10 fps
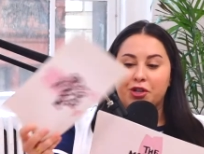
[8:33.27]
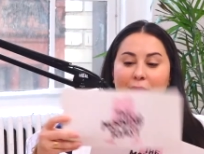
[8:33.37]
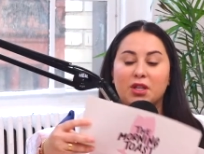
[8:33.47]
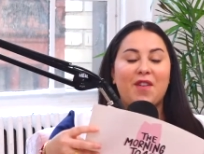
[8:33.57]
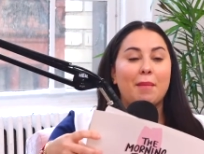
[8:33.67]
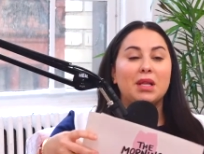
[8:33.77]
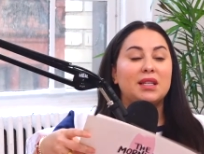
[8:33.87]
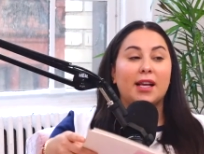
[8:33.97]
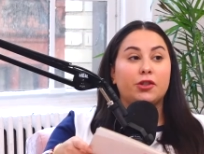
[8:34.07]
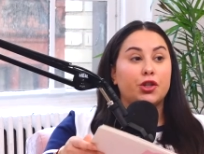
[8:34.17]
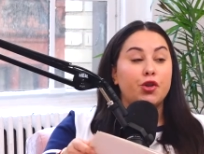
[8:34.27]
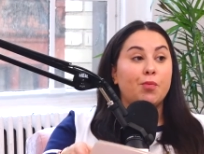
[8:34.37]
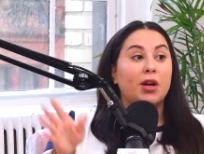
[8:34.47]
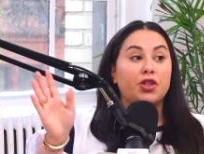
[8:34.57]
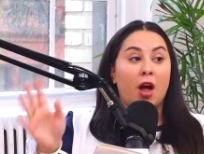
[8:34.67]
the most fabulous electric
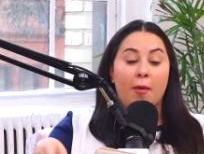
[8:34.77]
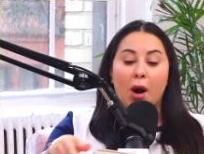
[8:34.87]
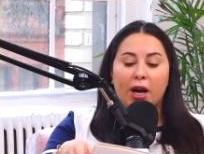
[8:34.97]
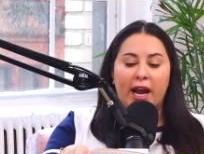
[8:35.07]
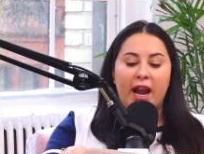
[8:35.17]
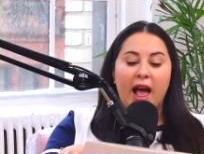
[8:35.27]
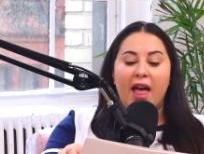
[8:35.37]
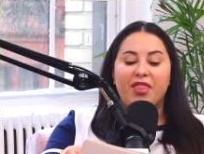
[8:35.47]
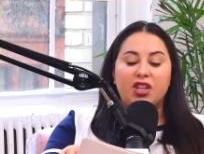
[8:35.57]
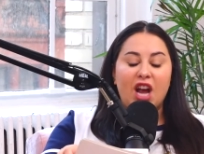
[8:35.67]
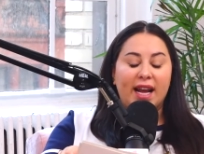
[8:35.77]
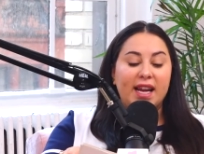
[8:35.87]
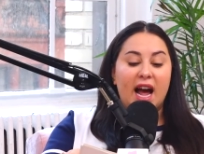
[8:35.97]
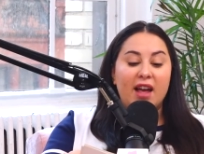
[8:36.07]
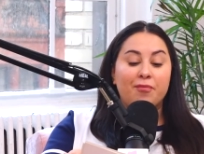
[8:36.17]
toothbrush on the market that Jackie and
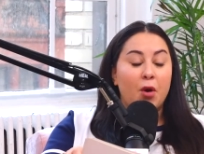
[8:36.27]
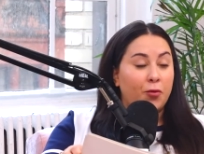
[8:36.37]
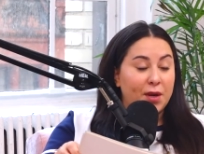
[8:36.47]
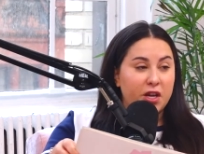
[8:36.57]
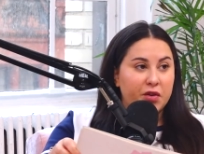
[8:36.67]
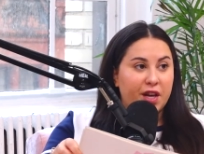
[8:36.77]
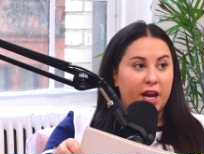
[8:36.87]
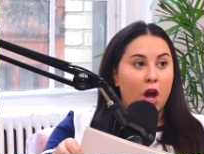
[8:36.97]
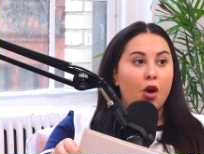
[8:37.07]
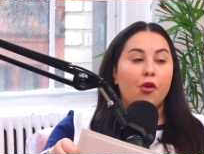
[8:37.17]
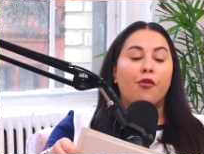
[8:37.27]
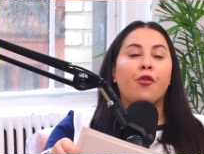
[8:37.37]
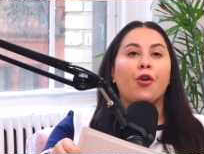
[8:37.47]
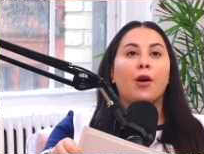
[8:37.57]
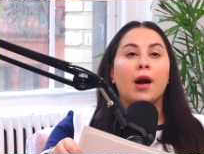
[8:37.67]
I have both been using
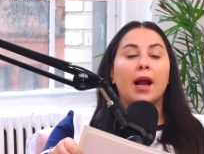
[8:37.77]
for